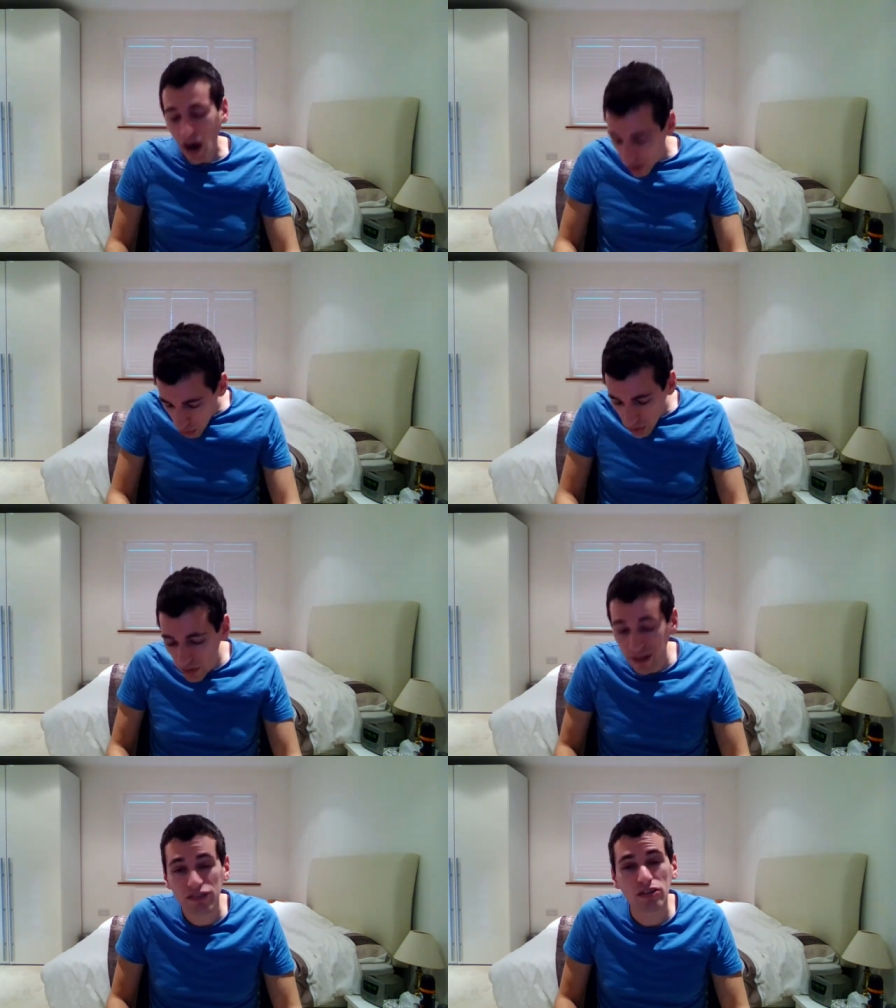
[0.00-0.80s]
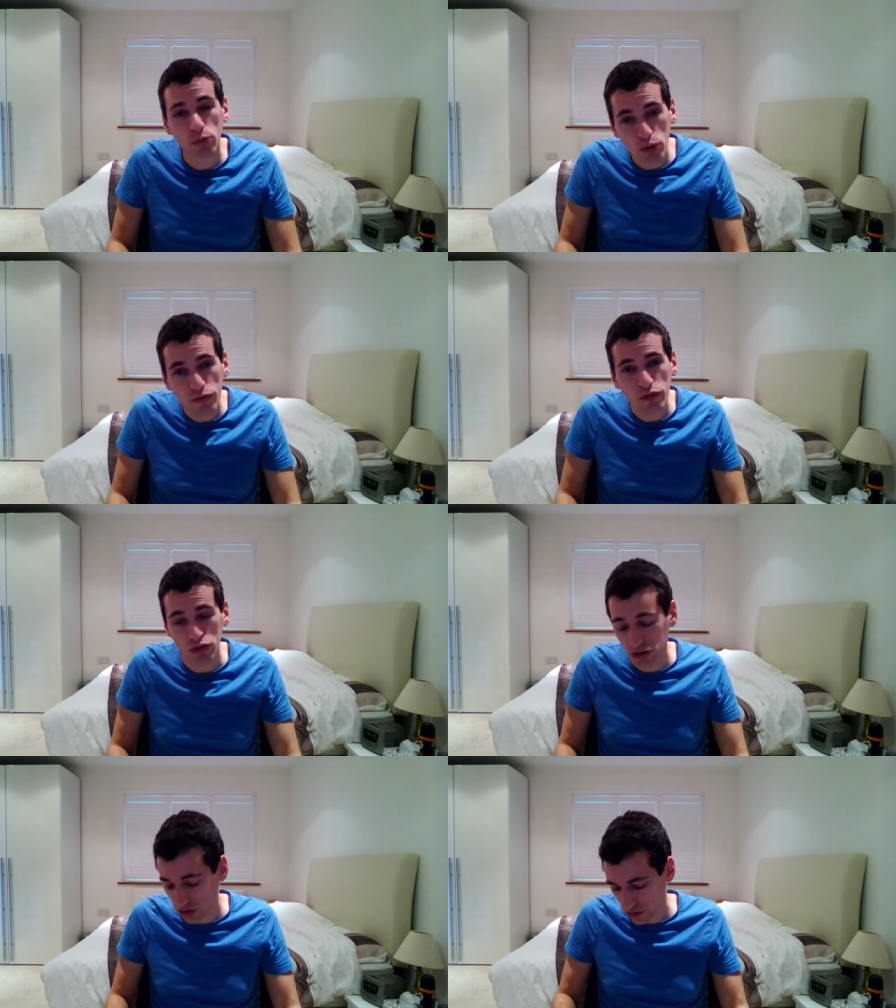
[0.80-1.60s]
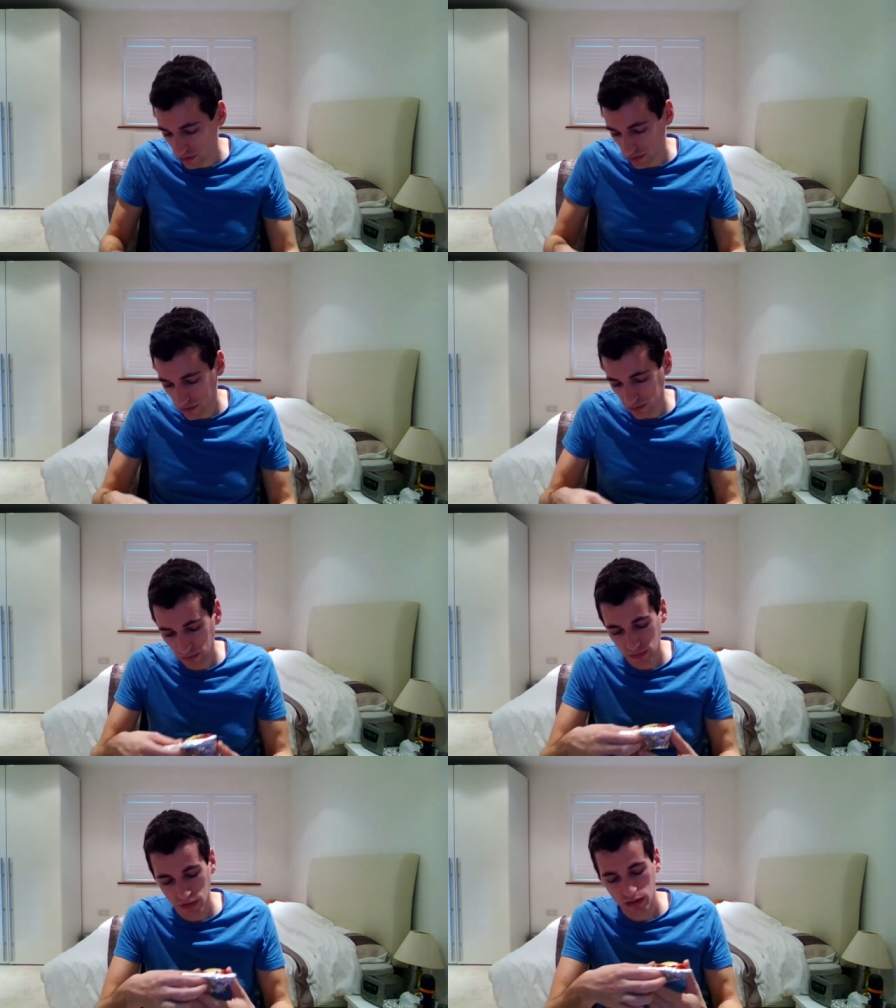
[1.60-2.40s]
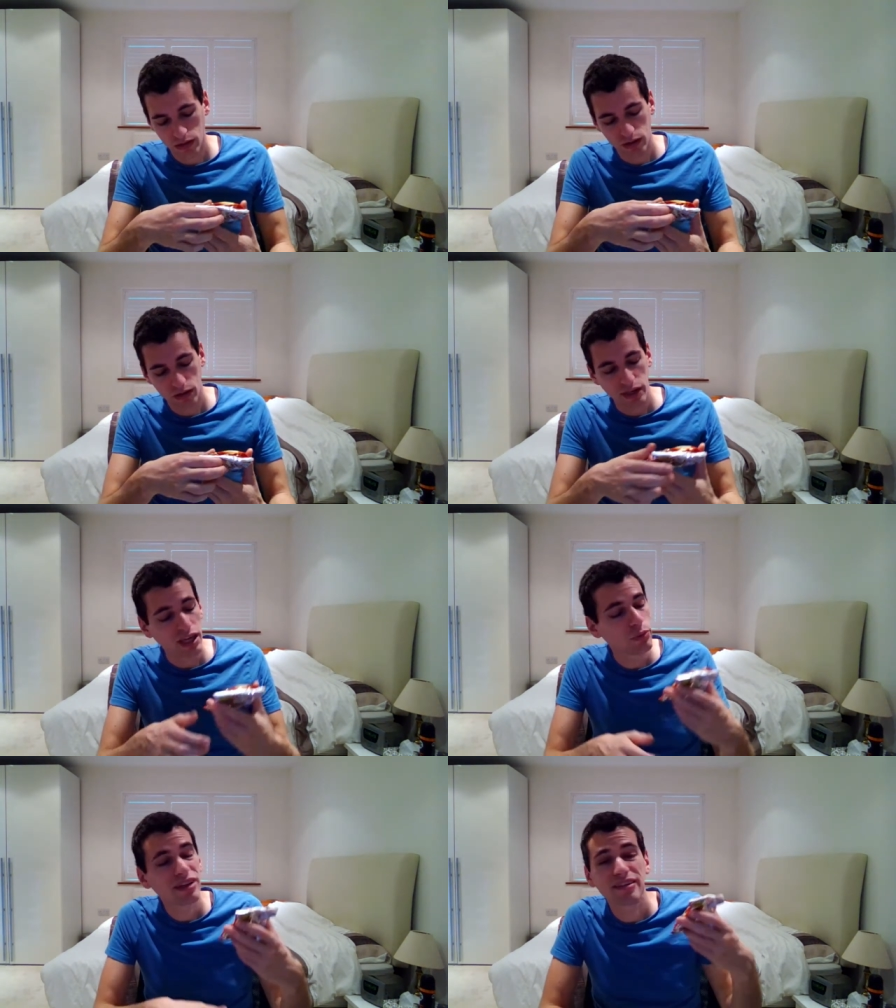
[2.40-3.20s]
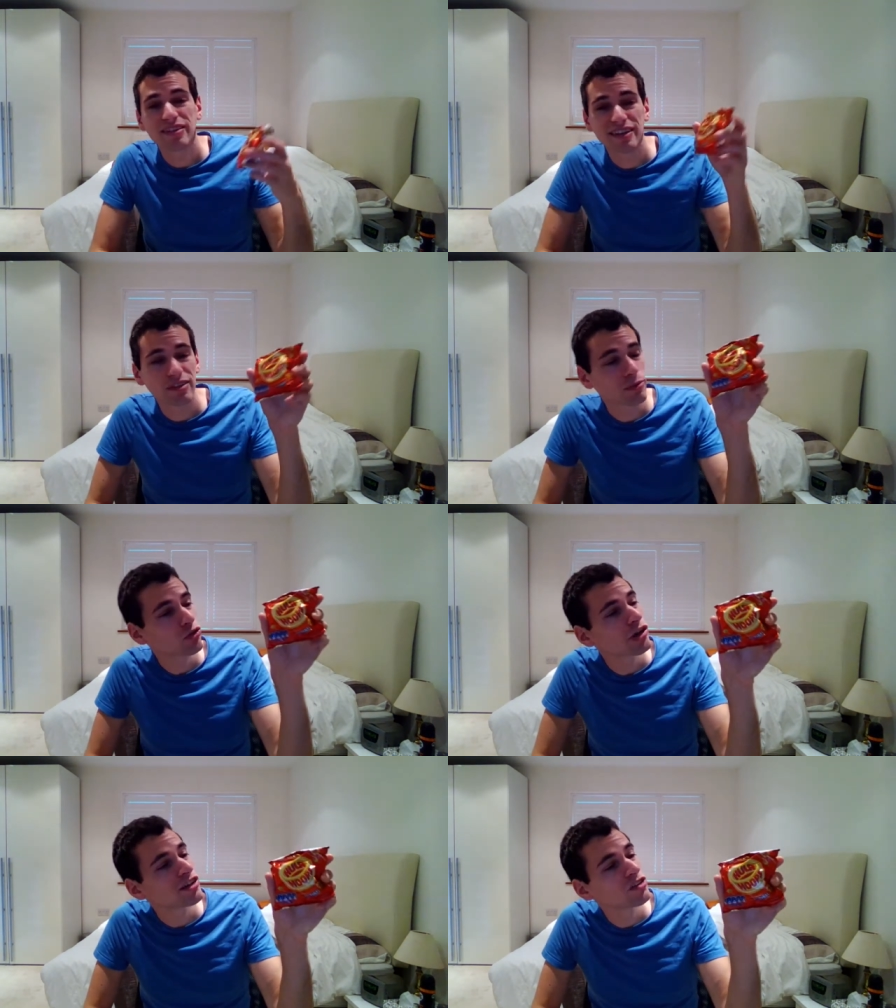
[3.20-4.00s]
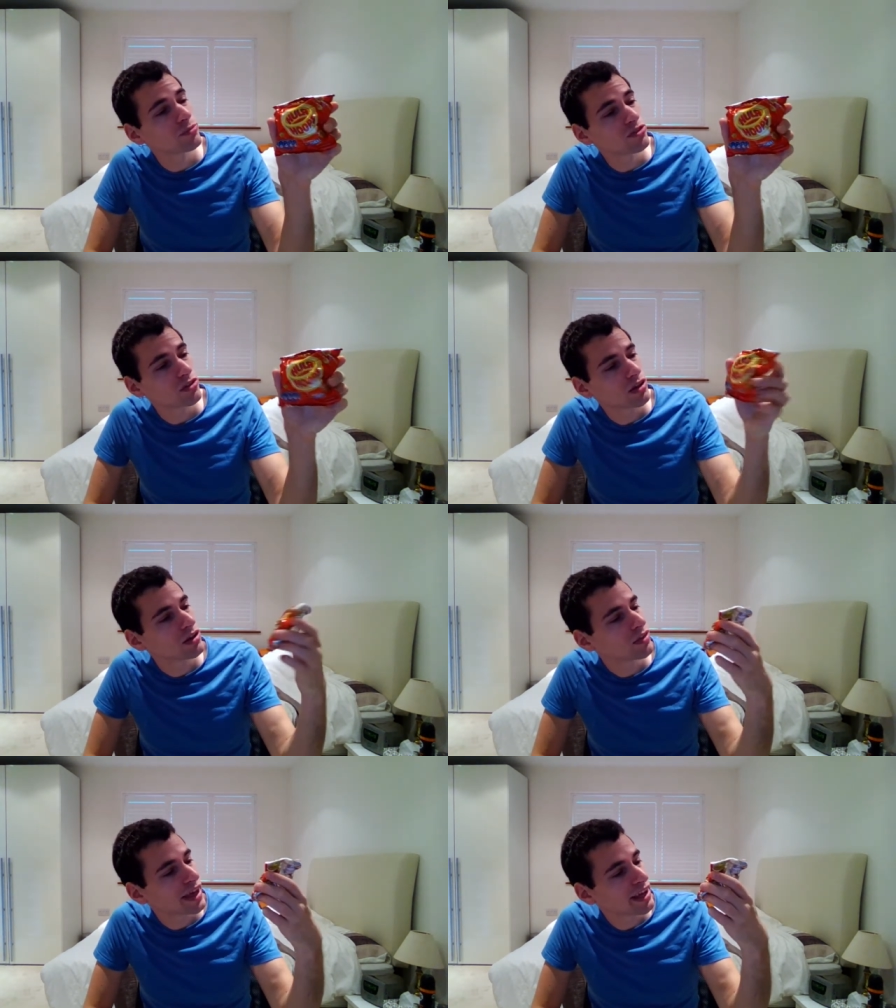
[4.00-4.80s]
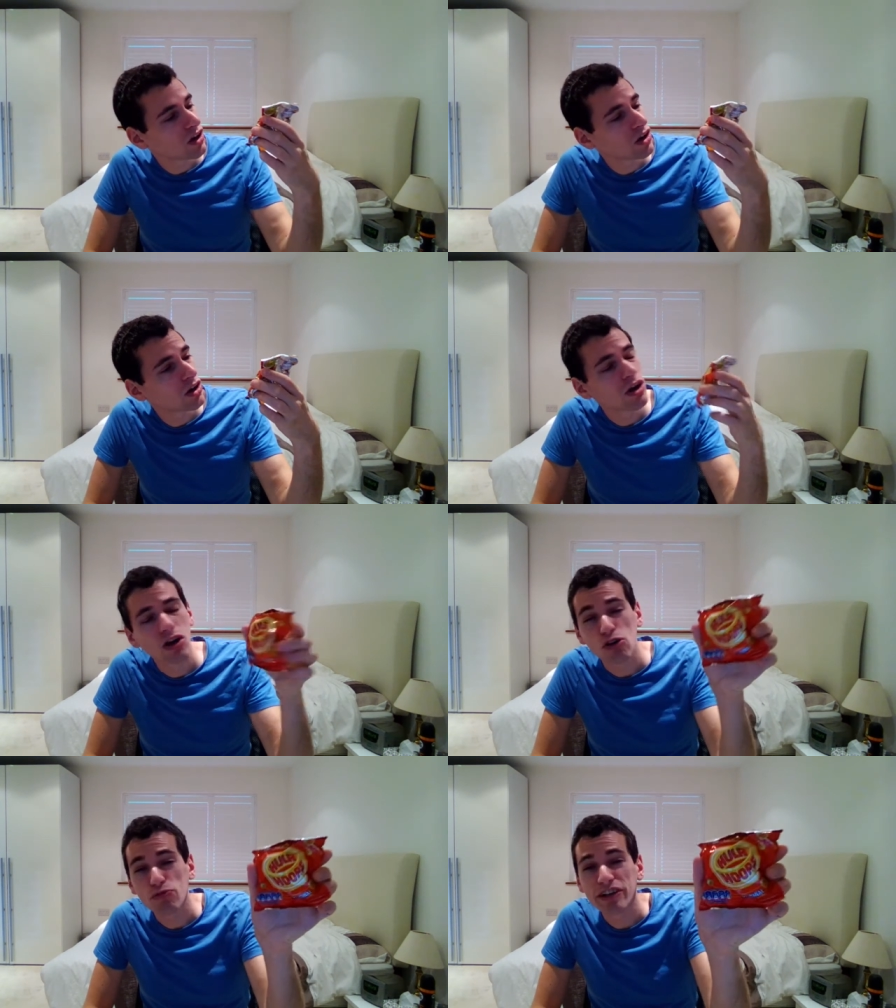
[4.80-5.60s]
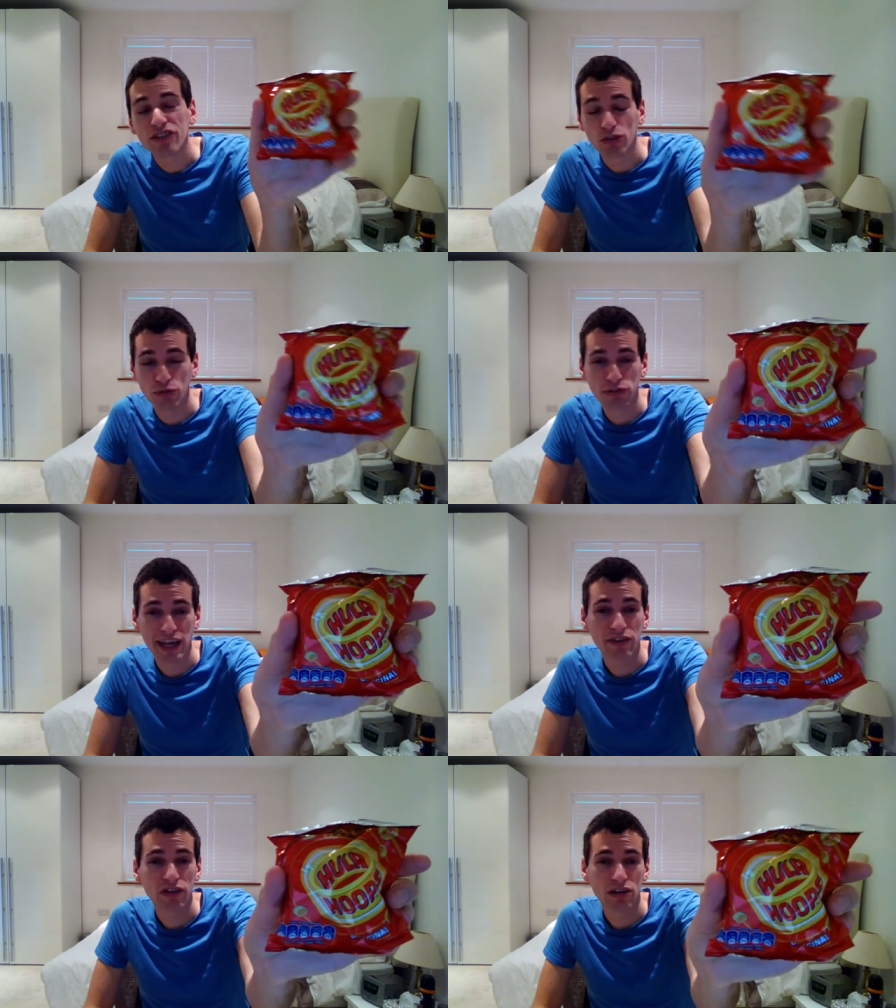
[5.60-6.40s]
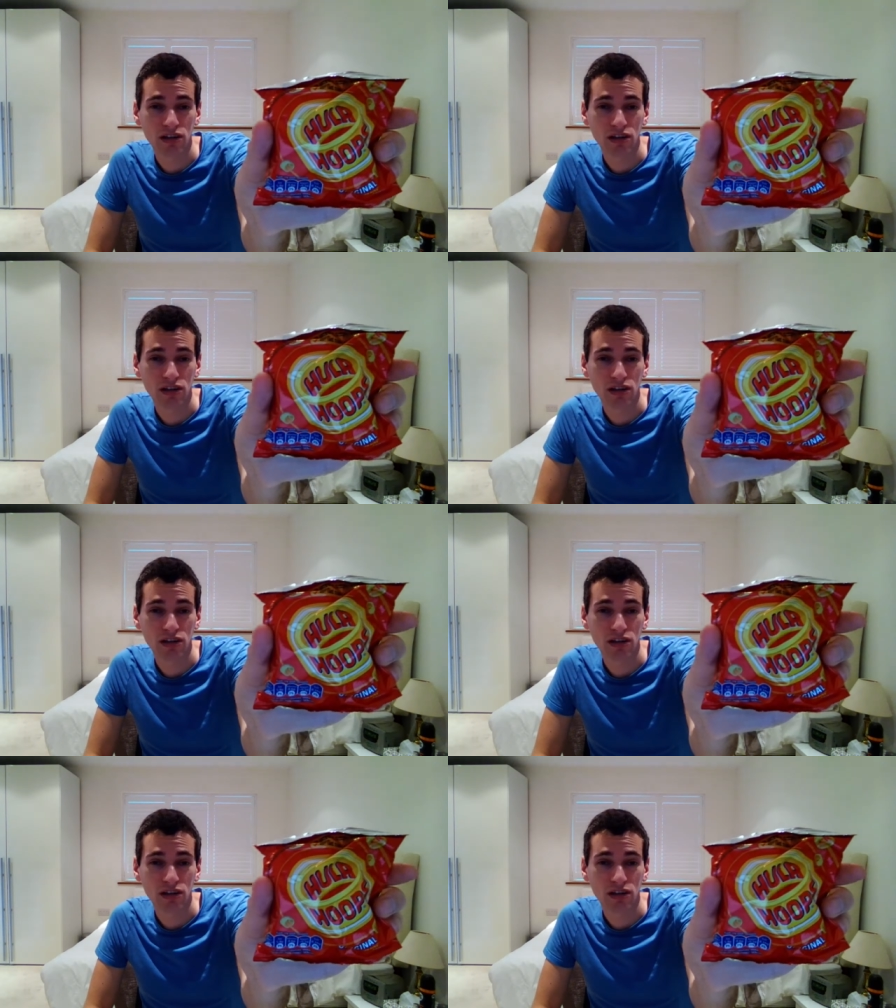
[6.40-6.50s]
also have some more food. Here we can see some crisps. They are original flavour.